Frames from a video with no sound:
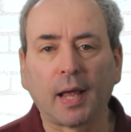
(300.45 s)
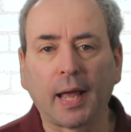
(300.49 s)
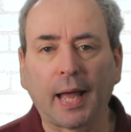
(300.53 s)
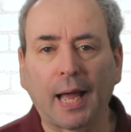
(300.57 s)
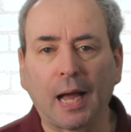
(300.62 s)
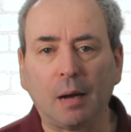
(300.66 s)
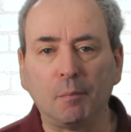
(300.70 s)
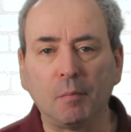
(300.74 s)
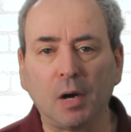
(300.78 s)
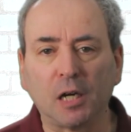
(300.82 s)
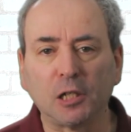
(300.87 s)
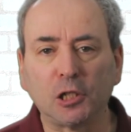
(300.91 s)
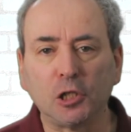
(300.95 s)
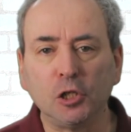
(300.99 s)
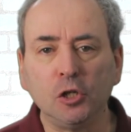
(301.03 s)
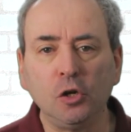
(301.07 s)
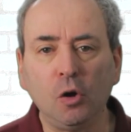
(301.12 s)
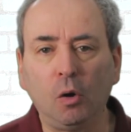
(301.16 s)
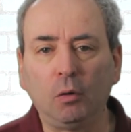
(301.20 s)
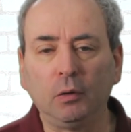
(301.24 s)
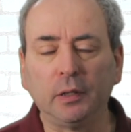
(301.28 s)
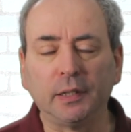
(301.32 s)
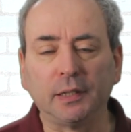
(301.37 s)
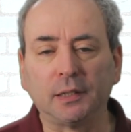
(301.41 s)
How much
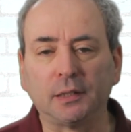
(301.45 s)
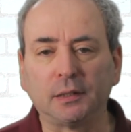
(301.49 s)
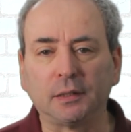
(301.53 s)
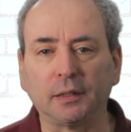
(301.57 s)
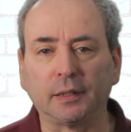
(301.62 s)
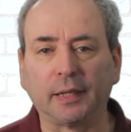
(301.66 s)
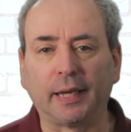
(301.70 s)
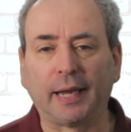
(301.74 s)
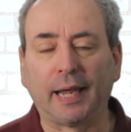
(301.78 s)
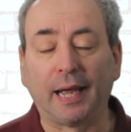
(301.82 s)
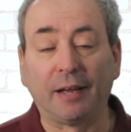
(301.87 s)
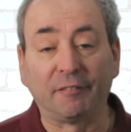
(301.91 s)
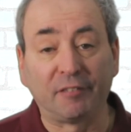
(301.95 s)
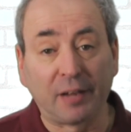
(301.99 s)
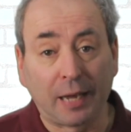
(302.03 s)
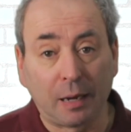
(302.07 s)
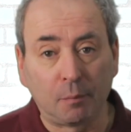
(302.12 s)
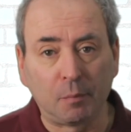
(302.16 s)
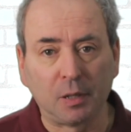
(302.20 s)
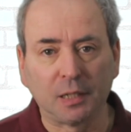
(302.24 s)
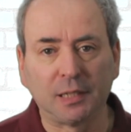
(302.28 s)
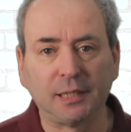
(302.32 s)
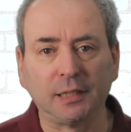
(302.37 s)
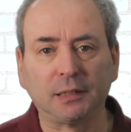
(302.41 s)
knowledge do they have?
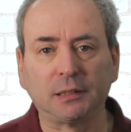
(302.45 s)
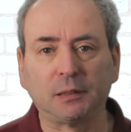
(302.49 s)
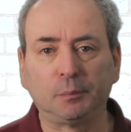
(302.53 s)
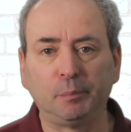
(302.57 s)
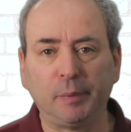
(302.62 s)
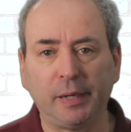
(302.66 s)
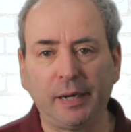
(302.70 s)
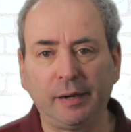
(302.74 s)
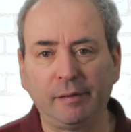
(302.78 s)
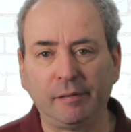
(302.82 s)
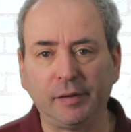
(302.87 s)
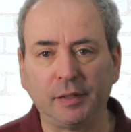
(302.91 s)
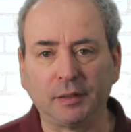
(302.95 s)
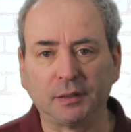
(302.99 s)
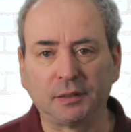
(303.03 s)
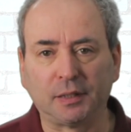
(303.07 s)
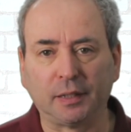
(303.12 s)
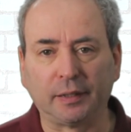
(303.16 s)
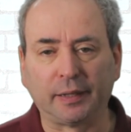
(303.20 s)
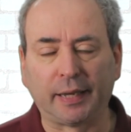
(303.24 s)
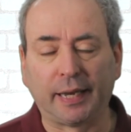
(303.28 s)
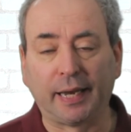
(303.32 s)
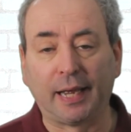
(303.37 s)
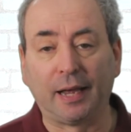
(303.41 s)
How much experience
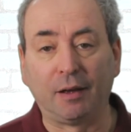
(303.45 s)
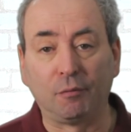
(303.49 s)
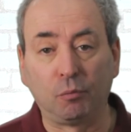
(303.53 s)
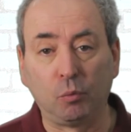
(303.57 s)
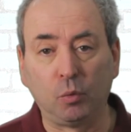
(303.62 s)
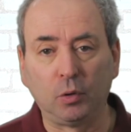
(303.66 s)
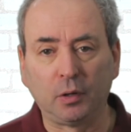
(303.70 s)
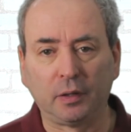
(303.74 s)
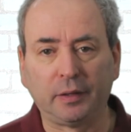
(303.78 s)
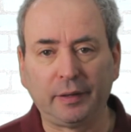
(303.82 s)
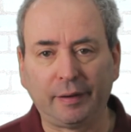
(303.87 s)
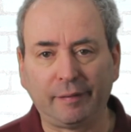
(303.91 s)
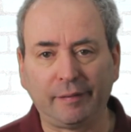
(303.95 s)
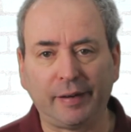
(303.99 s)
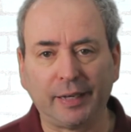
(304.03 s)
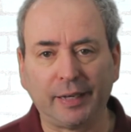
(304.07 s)
do they have? What are their